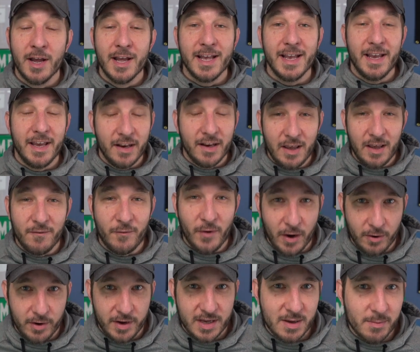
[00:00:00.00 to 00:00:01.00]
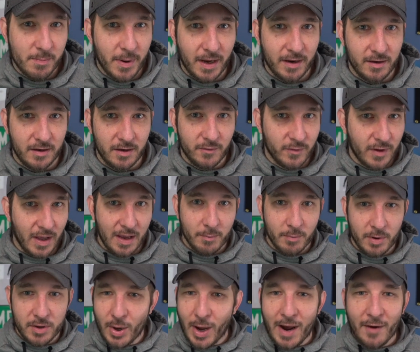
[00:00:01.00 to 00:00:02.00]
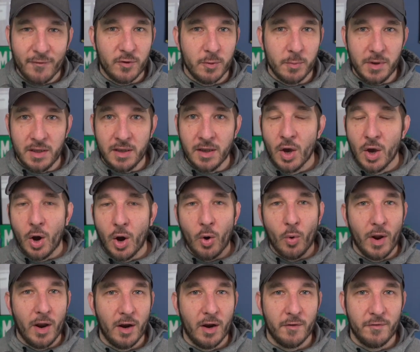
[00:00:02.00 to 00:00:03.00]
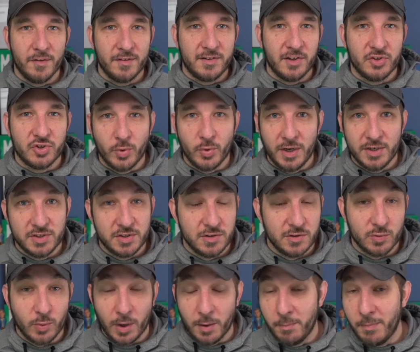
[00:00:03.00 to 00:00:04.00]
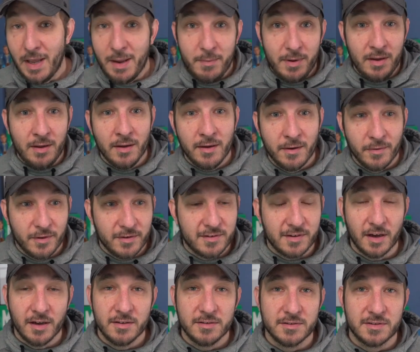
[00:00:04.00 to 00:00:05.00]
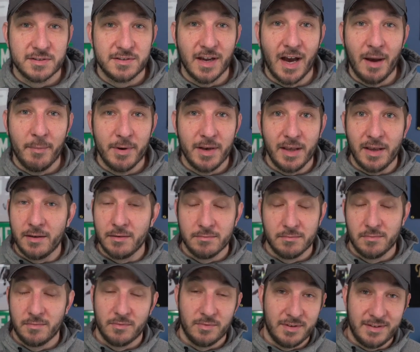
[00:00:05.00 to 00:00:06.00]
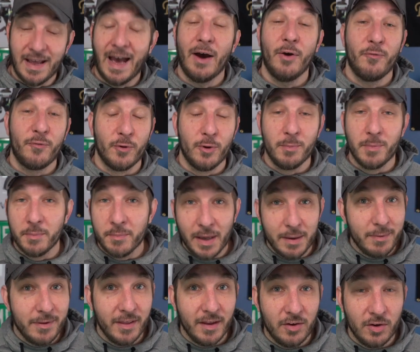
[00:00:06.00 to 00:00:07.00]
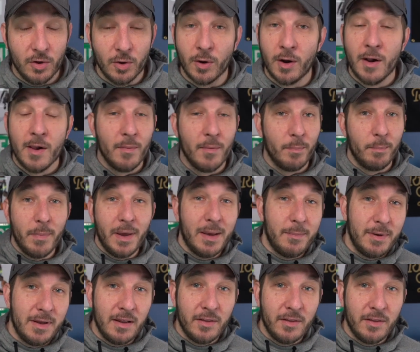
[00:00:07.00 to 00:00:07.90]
in a very competitive game. But you have to be aware of the situations where maybe the Suns dominate. Doubtful, but maybe they do. Maybe the